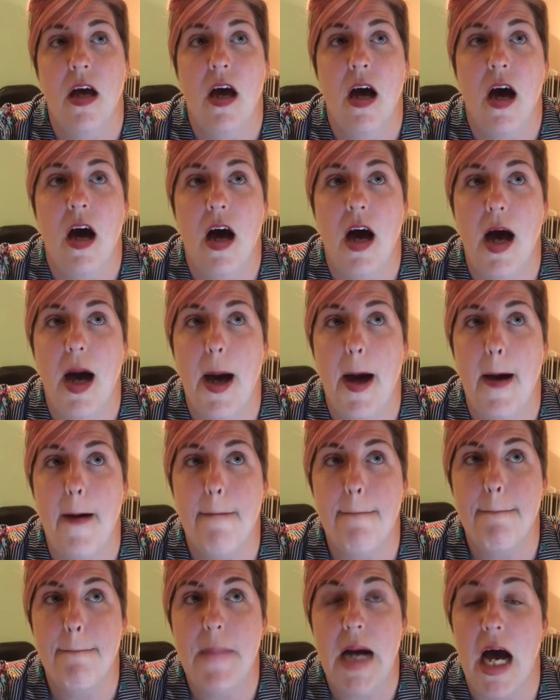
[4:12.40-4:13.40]

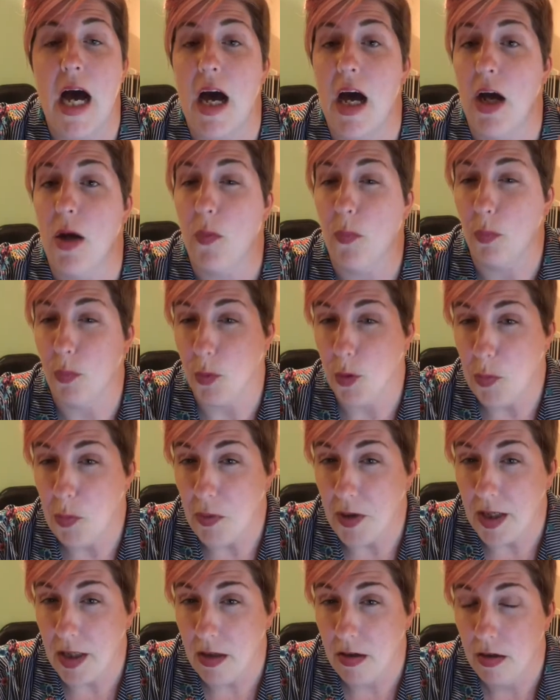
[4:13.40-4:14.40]
A
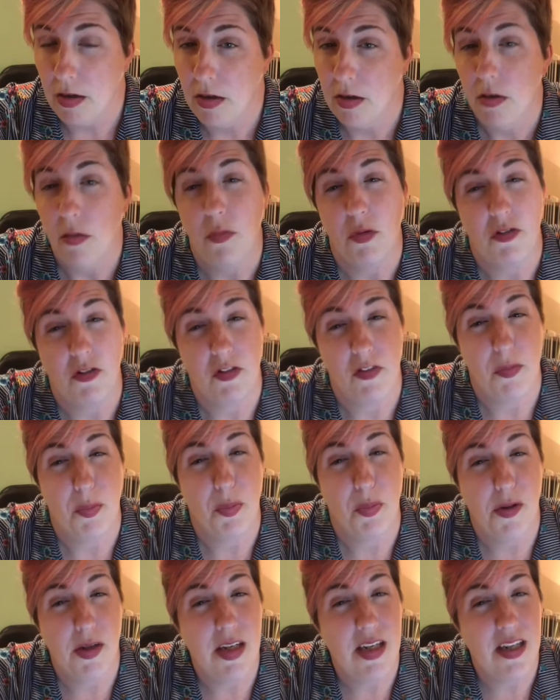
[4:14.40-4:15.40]
rubric, which is a
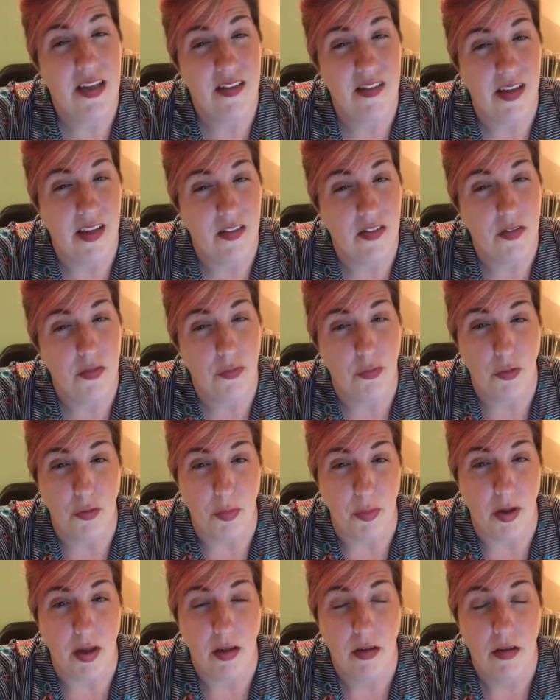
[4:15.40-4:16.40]
pretty extensive
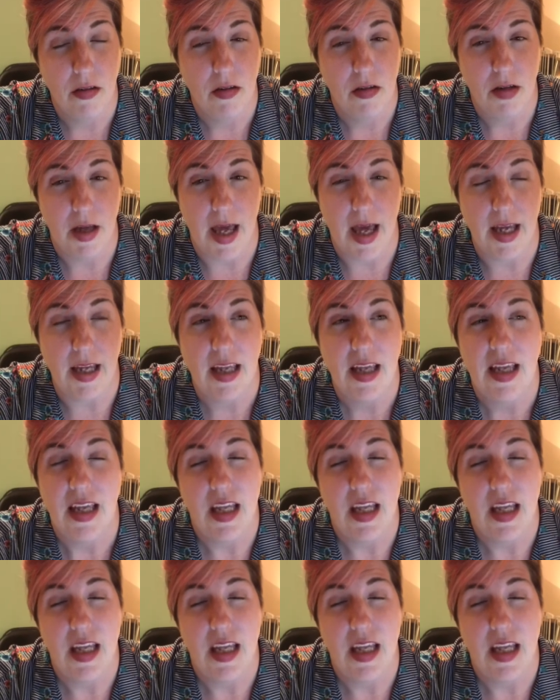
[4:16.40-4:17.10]
rubric, okay?